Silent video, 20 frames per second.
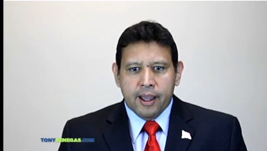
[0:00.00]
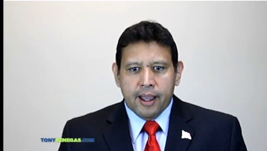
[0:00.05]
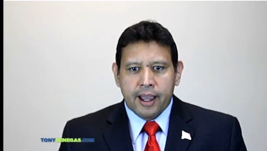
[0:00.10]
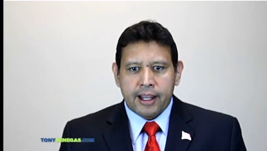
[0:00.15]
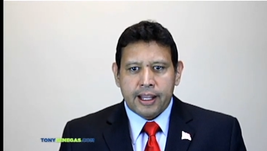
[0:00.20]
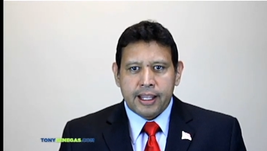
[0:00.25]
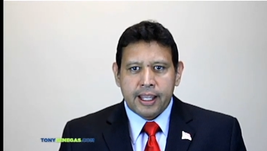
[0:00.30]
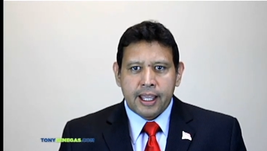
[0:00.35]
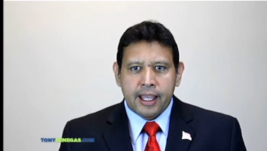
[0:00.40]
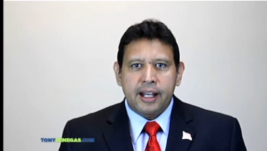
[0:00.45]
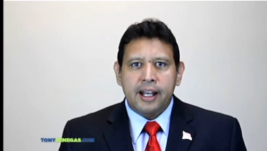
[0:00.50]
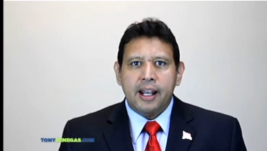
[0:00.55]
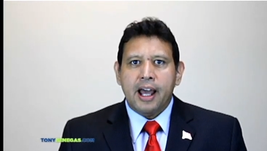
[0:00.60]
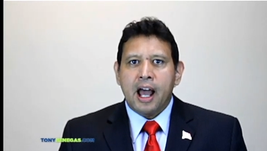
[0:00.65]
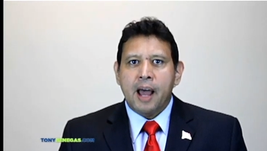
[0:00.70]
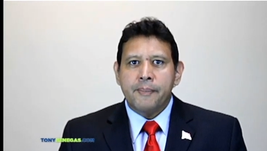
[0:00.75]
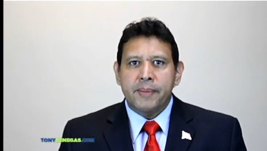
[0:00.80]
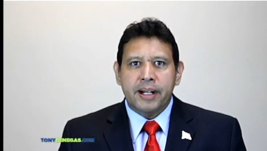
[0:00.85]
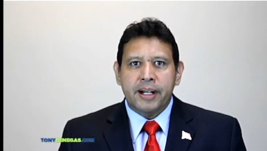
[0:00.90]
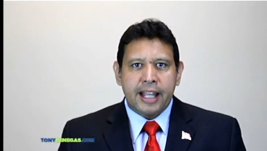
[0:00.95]
Again,
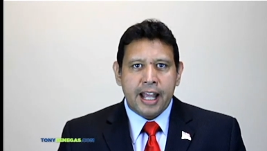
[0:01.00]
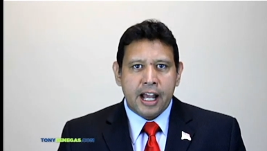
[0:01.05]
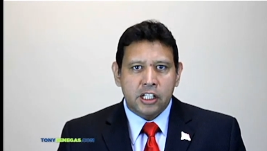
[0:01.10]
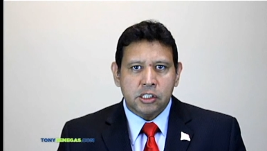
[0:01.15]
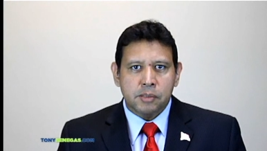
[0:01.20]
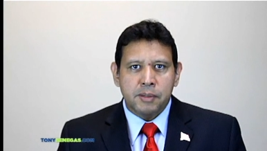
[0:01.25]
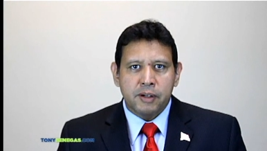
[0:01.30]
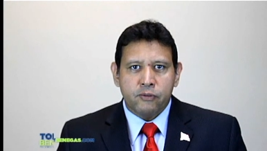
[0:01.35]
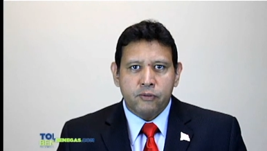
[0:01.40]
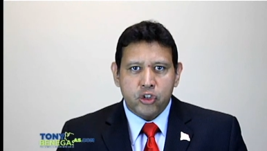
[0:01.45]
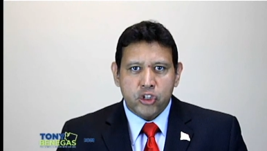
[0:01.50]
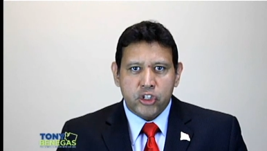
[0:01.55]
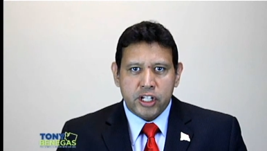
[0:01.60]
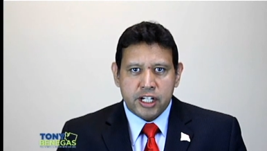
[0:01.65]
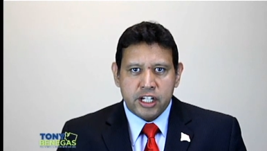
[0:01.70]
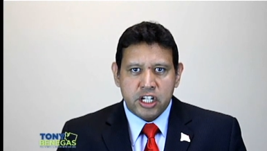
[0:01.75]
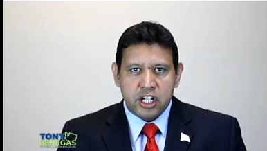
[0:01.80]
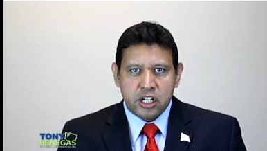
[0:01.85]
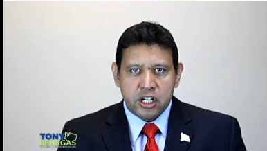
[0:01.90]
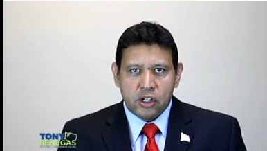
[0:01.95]
I've been a councilman for
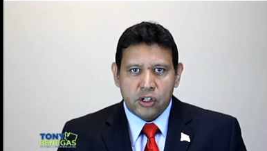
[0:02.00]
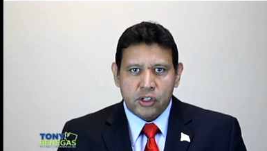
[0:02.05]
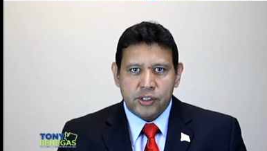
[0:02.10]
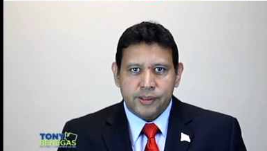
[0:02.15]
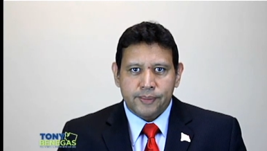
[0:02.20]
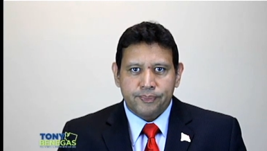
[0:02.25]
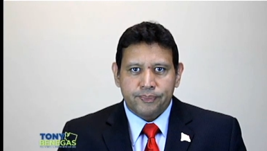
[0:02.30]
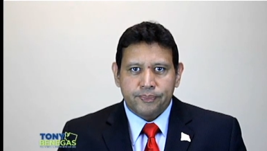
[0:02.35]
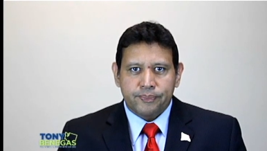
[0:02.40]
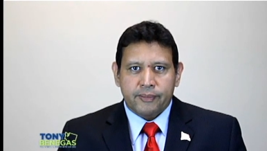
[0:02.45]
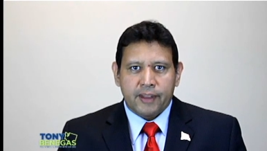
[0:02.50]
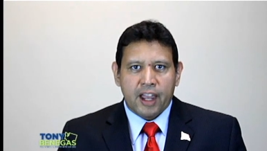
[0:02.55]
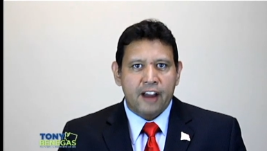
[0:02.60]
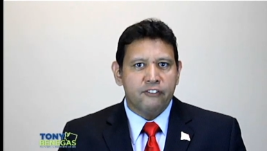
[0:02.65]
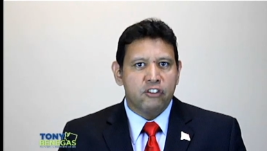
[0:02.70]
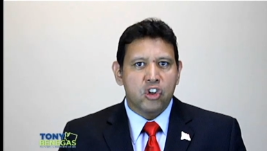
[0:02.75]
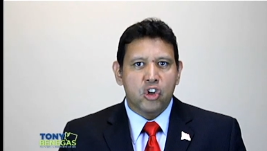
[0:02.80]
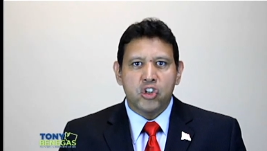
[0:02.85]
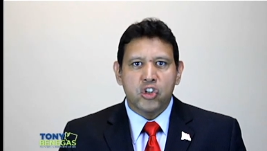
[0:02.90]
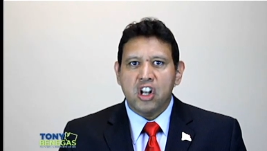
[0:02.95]
6 years.
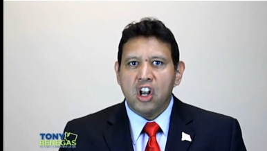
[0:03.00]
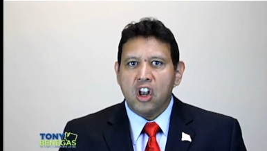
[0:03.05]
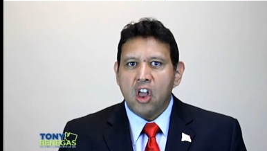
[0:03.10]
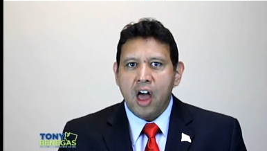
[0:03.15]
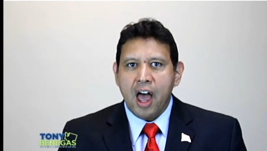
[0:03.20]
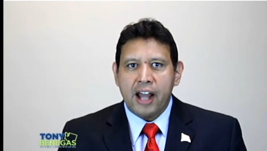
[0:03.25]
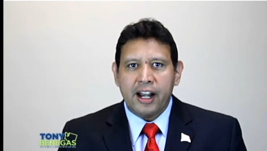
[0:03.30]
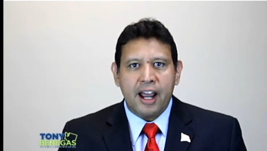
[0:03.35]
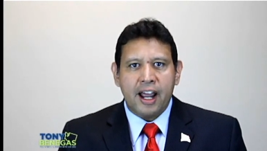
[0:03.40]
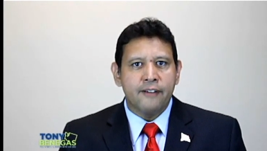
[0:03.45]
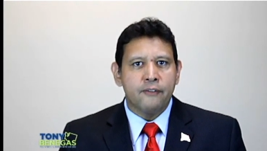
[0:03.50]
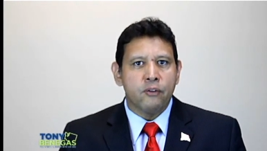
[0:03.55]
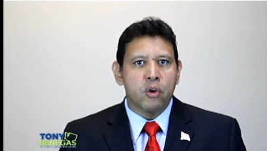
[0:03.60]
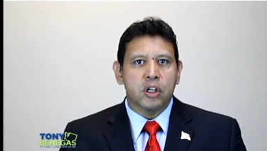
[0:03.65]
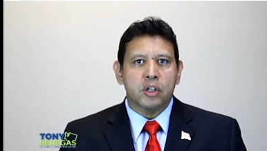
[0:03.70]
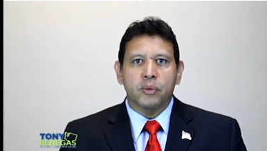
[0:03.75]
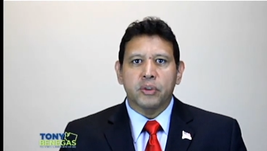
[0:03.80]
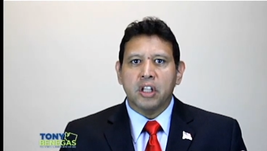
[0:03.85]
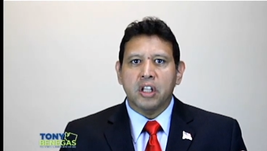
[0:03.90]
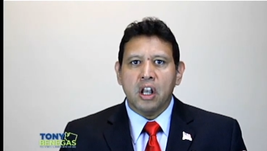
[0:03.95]
I've learned a lot. I've
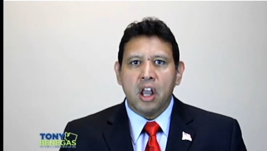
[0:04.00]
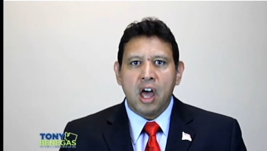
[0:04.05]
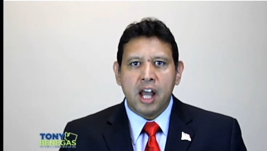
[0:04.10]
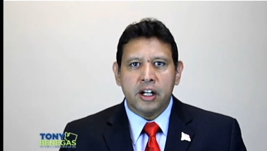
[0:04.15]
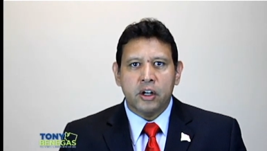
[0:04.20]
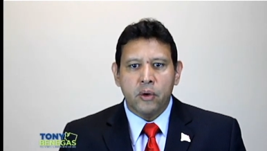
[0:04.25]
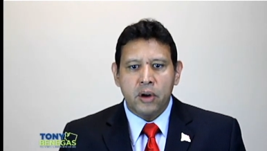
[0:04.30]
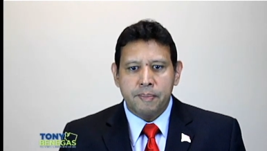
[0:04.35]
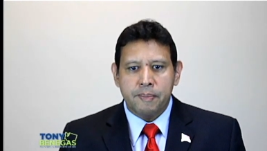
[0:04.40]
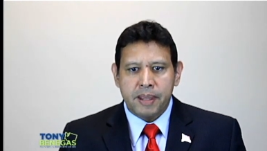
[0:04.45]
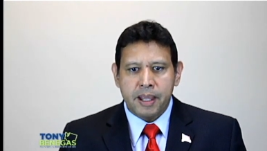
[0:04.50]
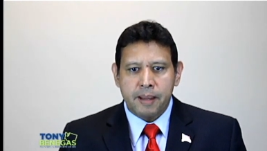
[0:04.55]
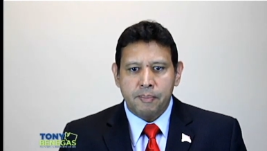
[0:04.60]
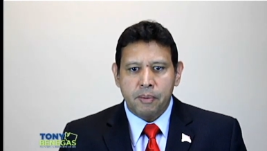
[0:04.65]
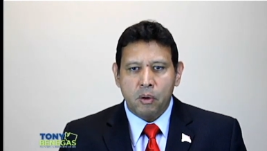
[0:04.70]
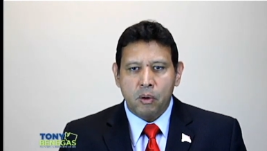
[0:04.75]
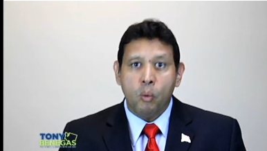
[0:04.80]
worked with a lot of great people.